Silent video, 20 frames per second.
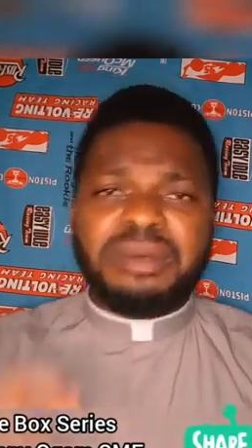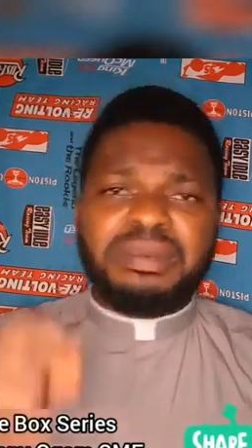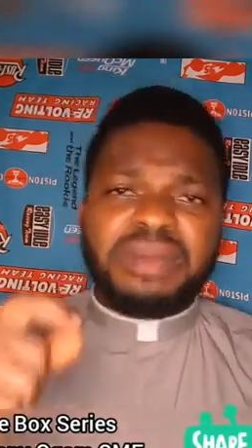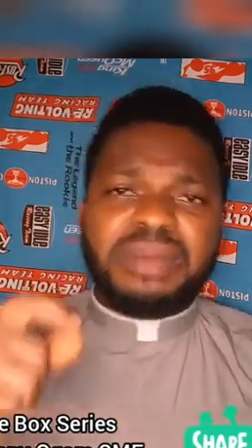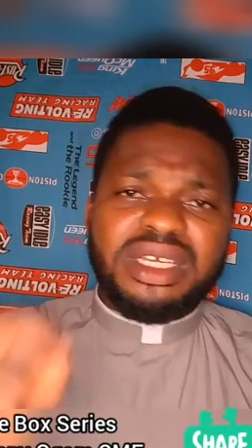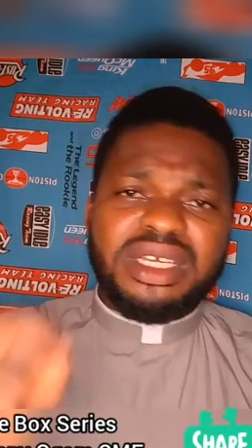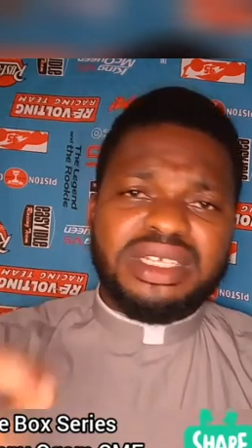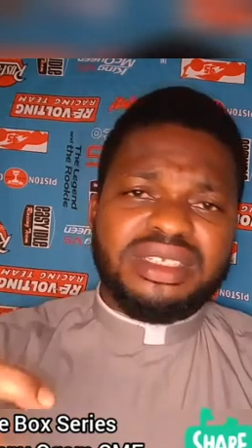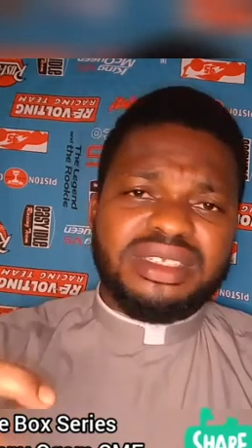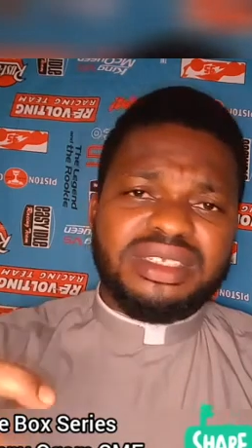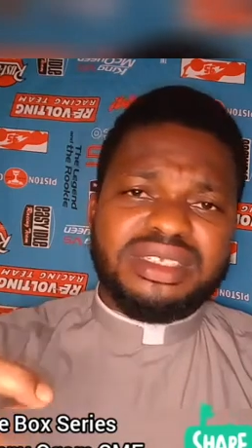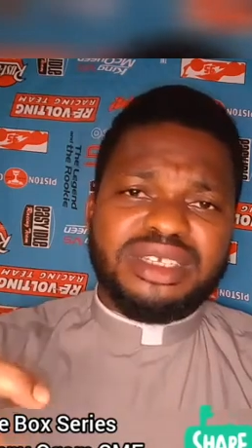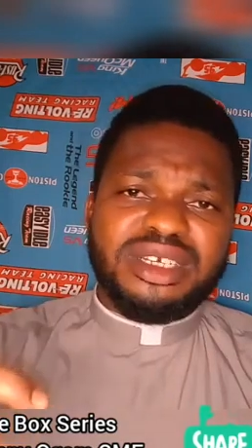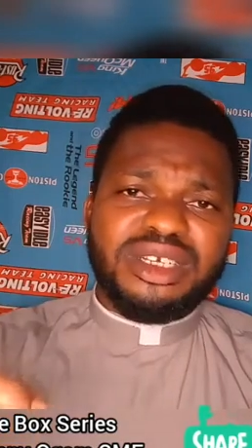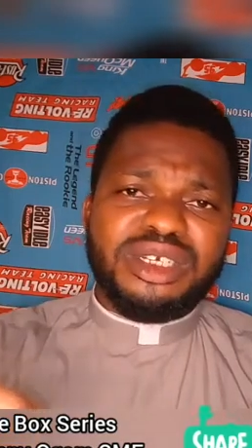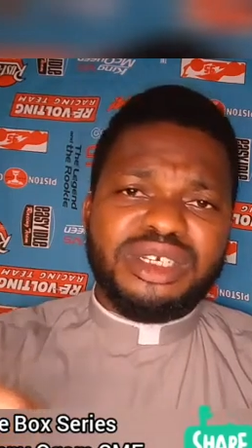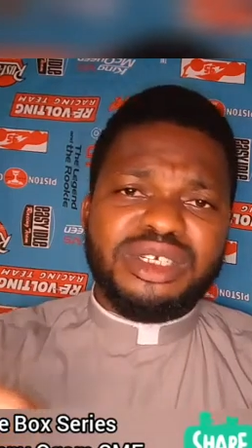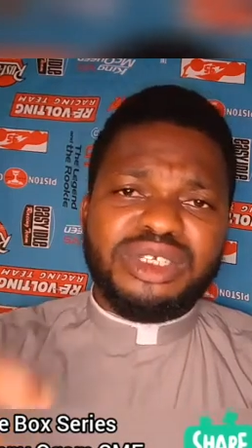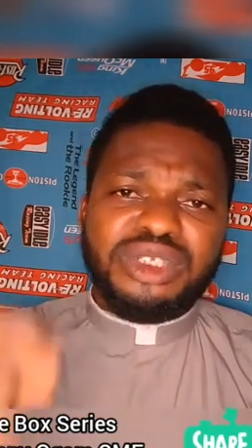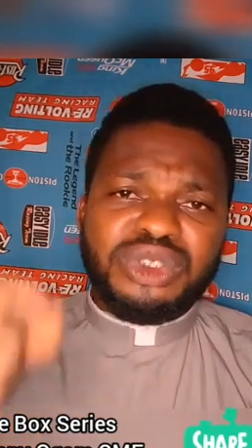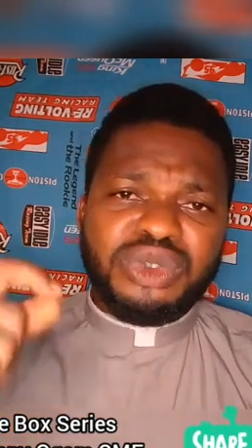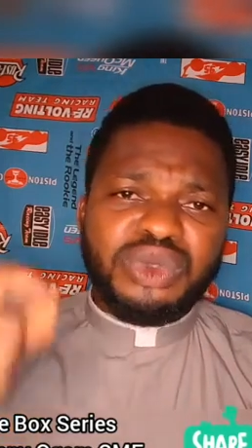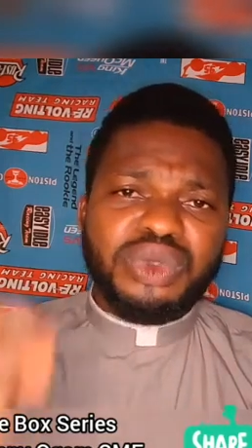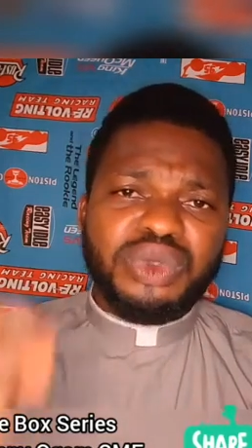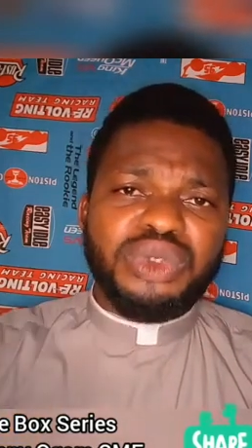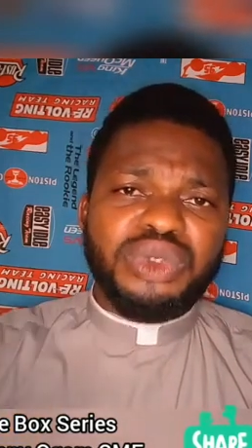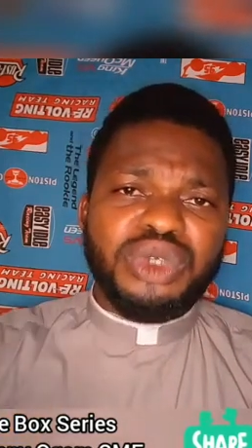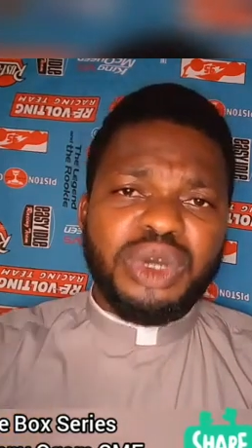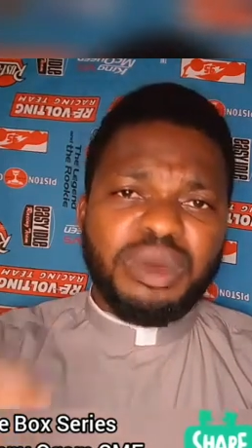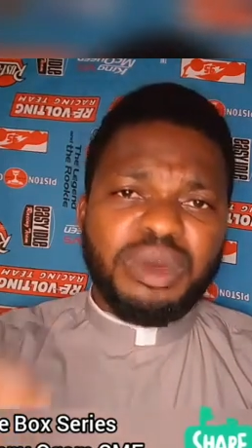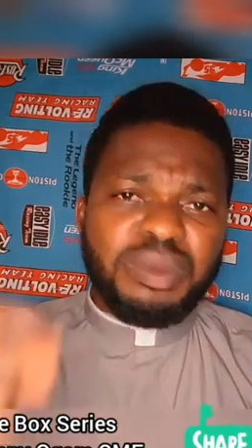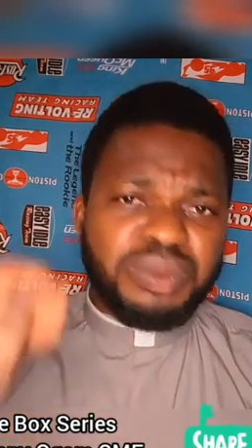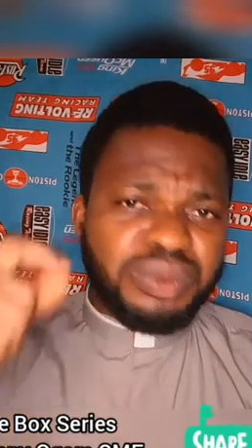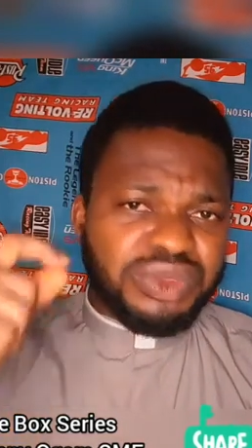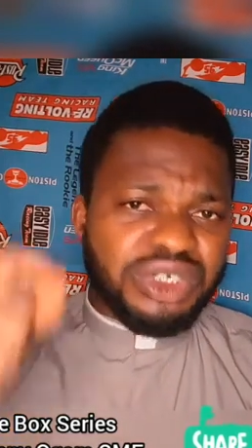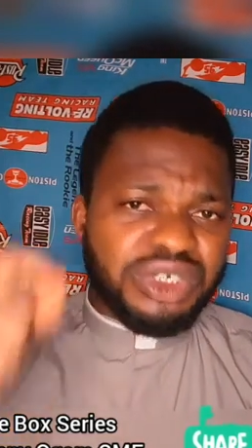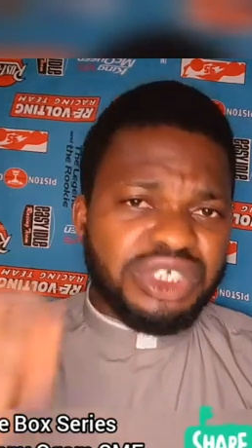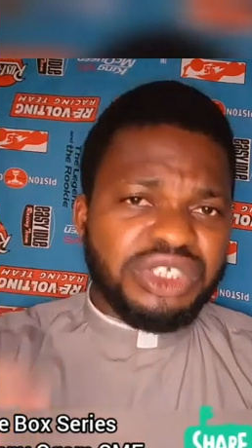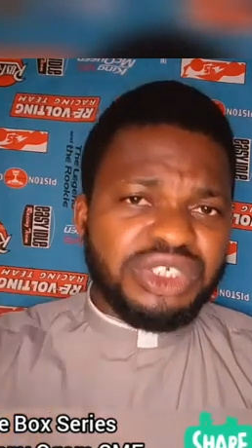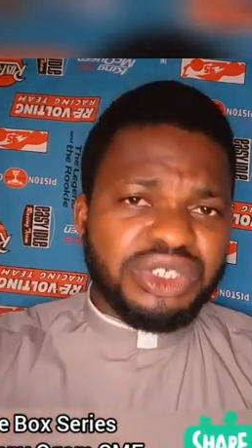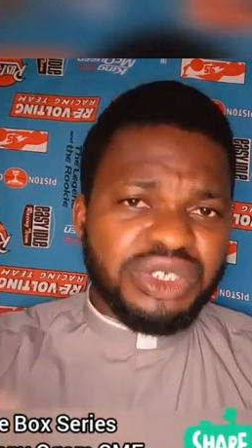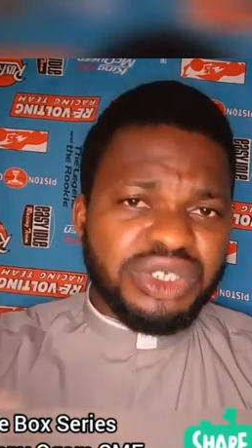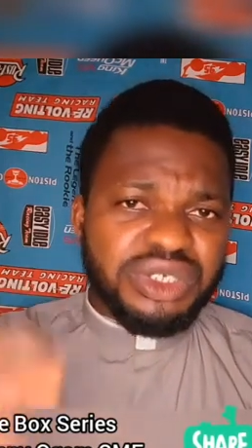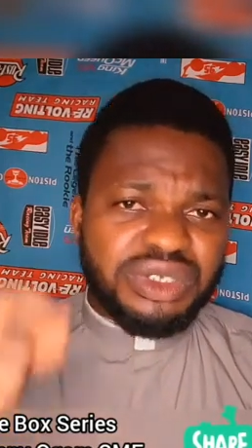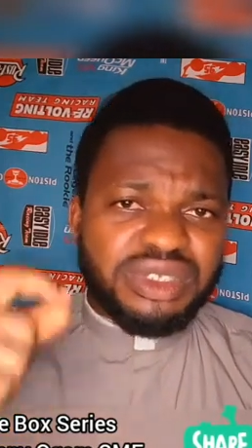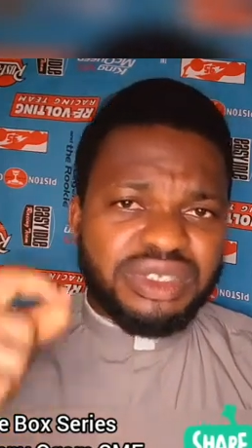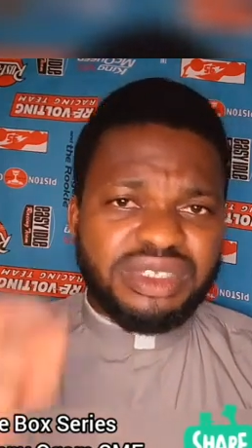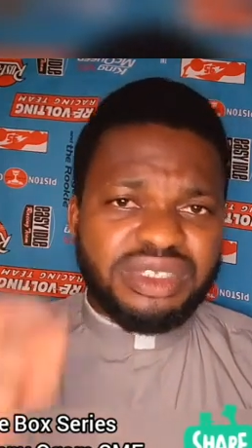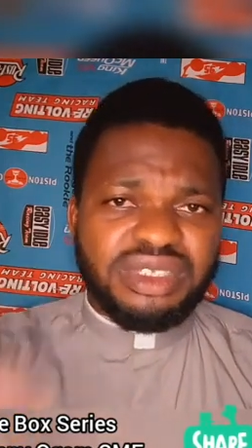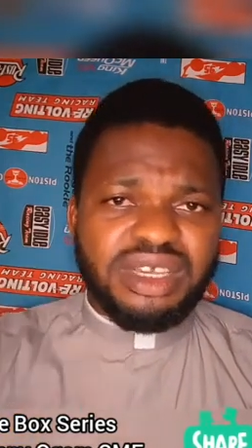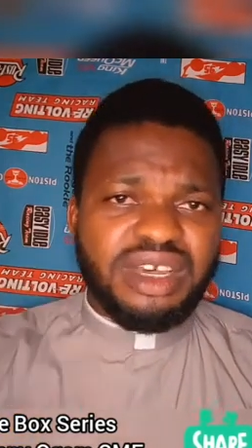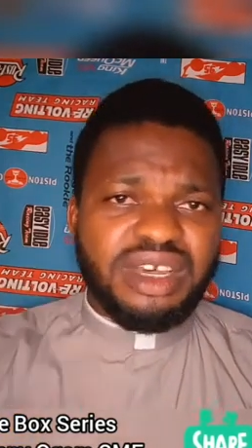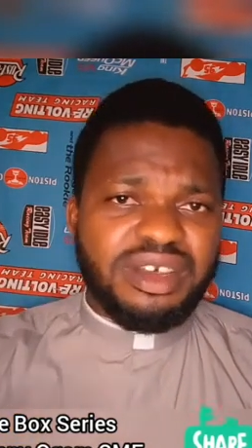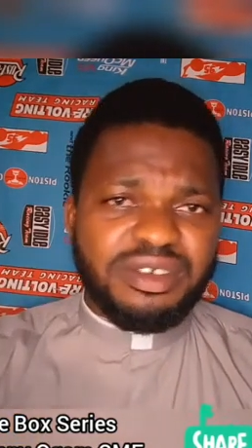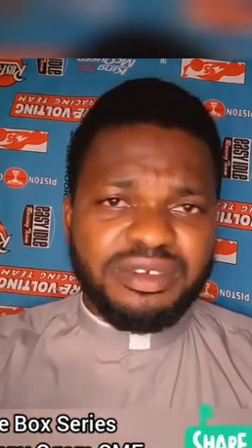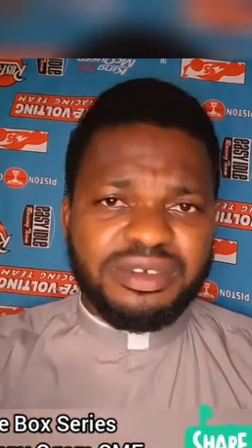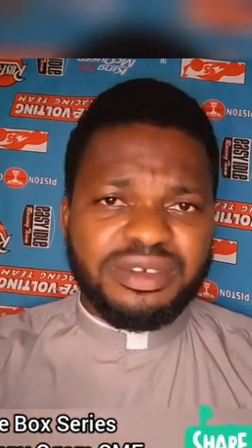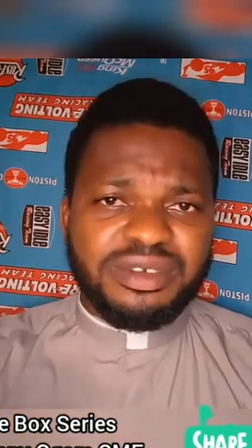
Please, do not pressure yourself.